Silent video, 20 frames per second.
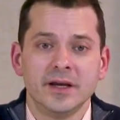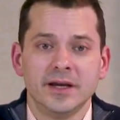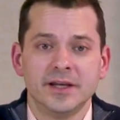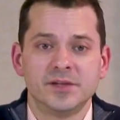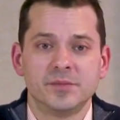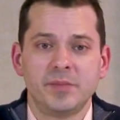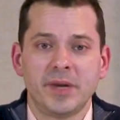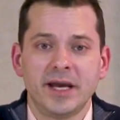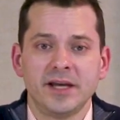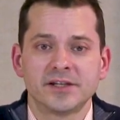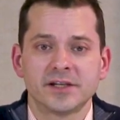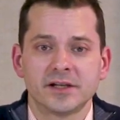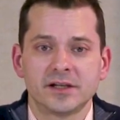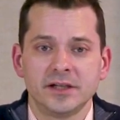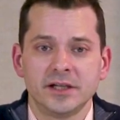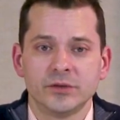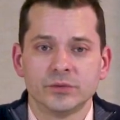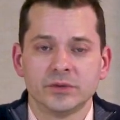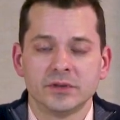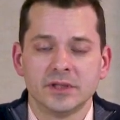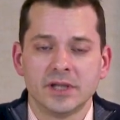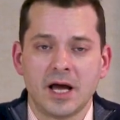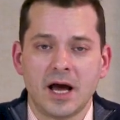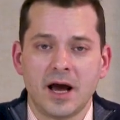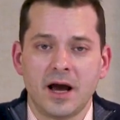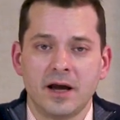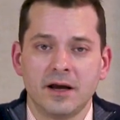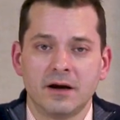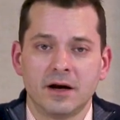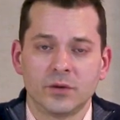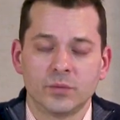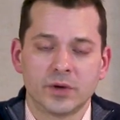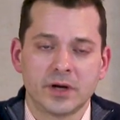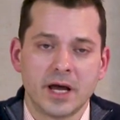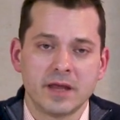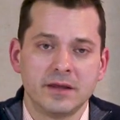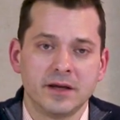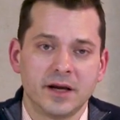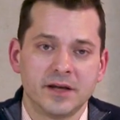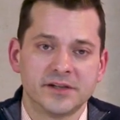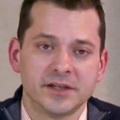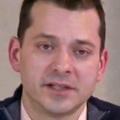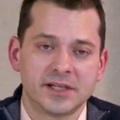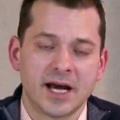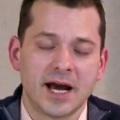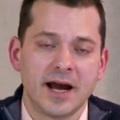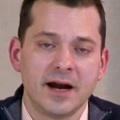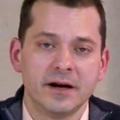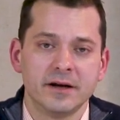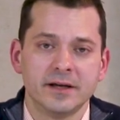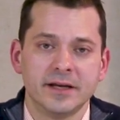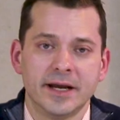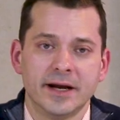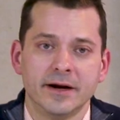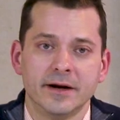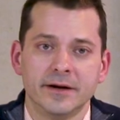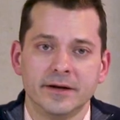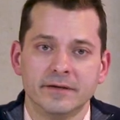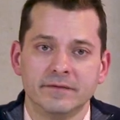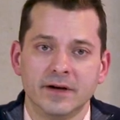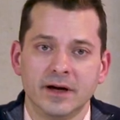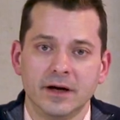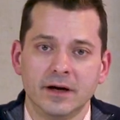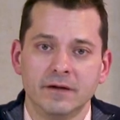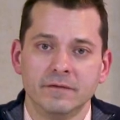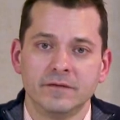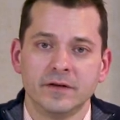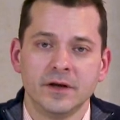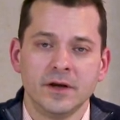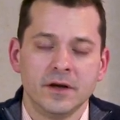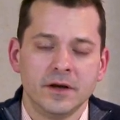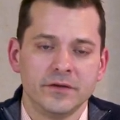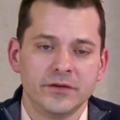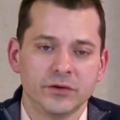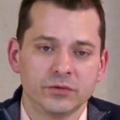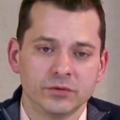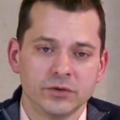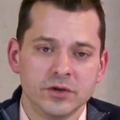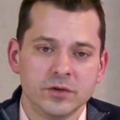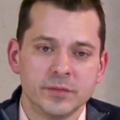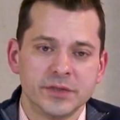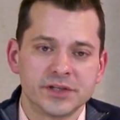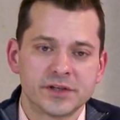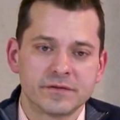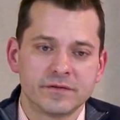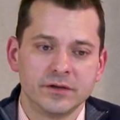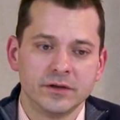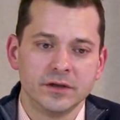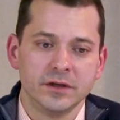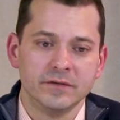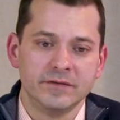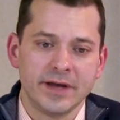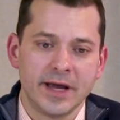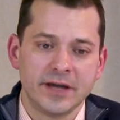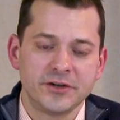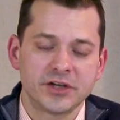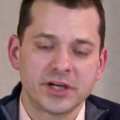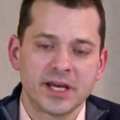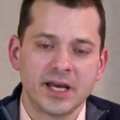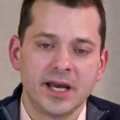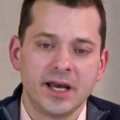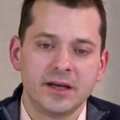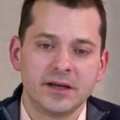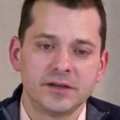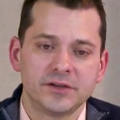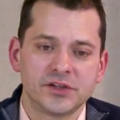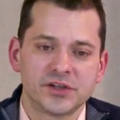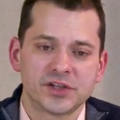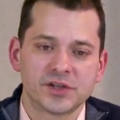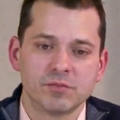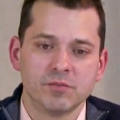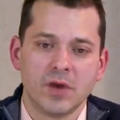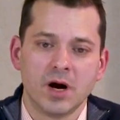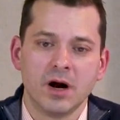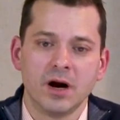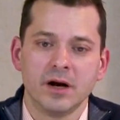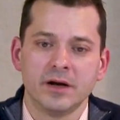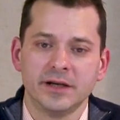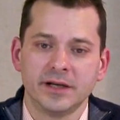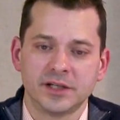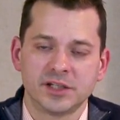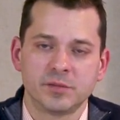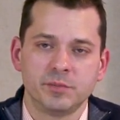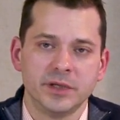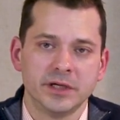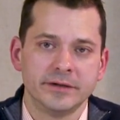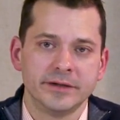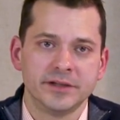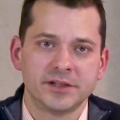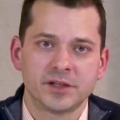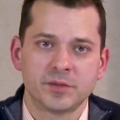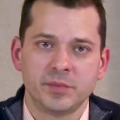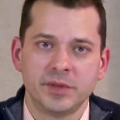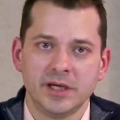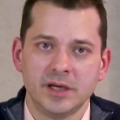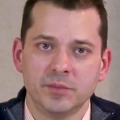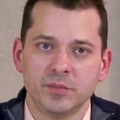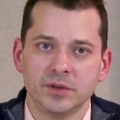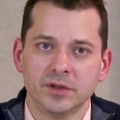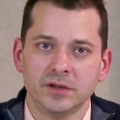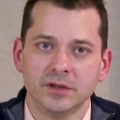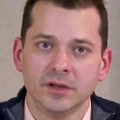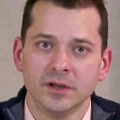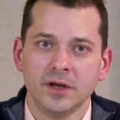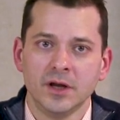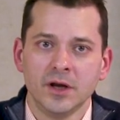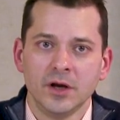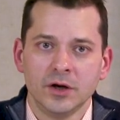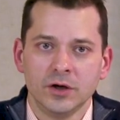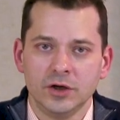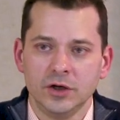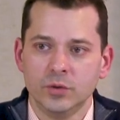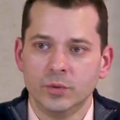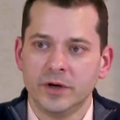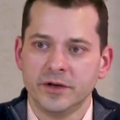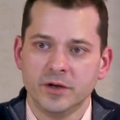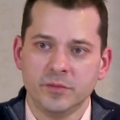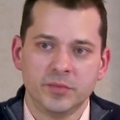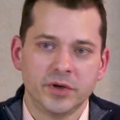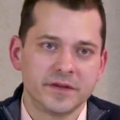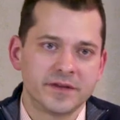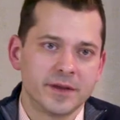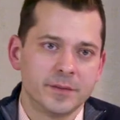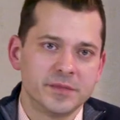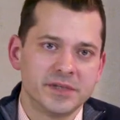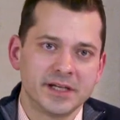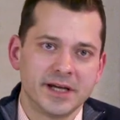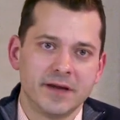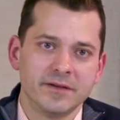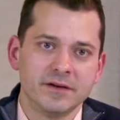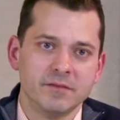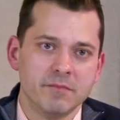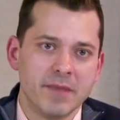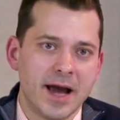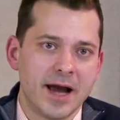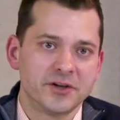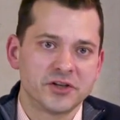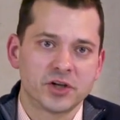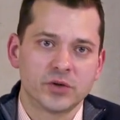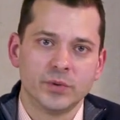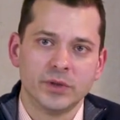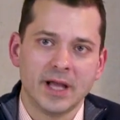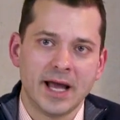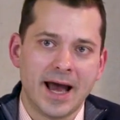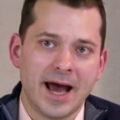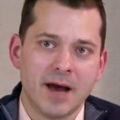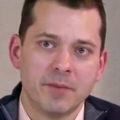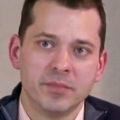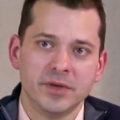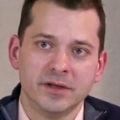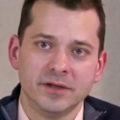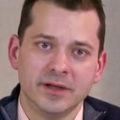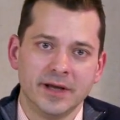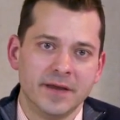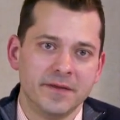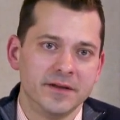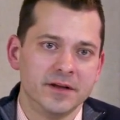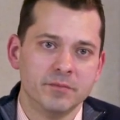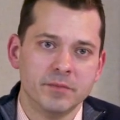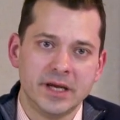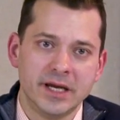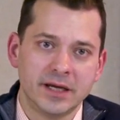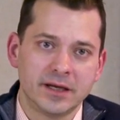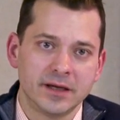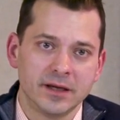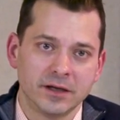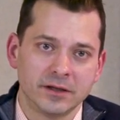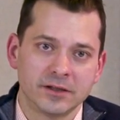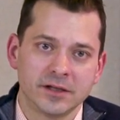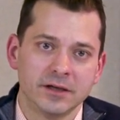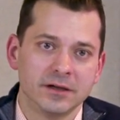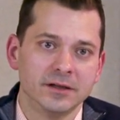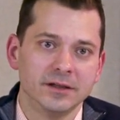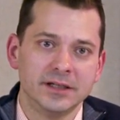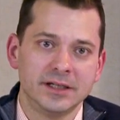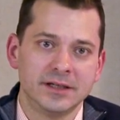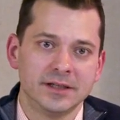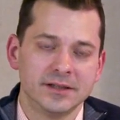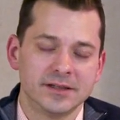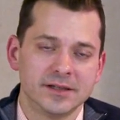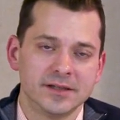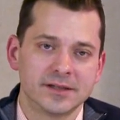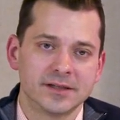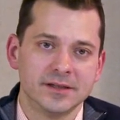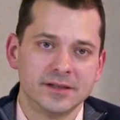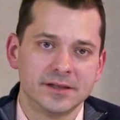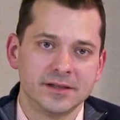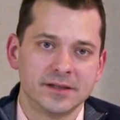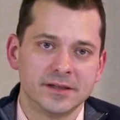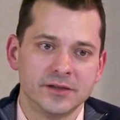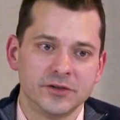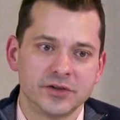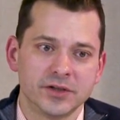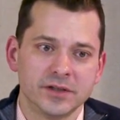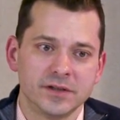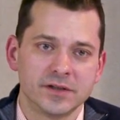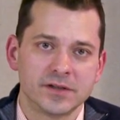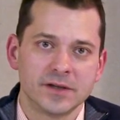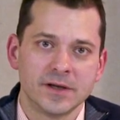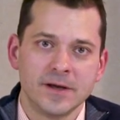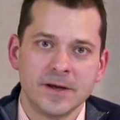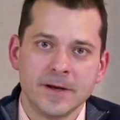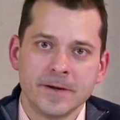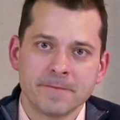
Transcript: is basically rely on what I think is a tired narrative of the room is full of educated, smart, experienced people who, when you put them together, magic will happen and they'll make internally consistent decisions.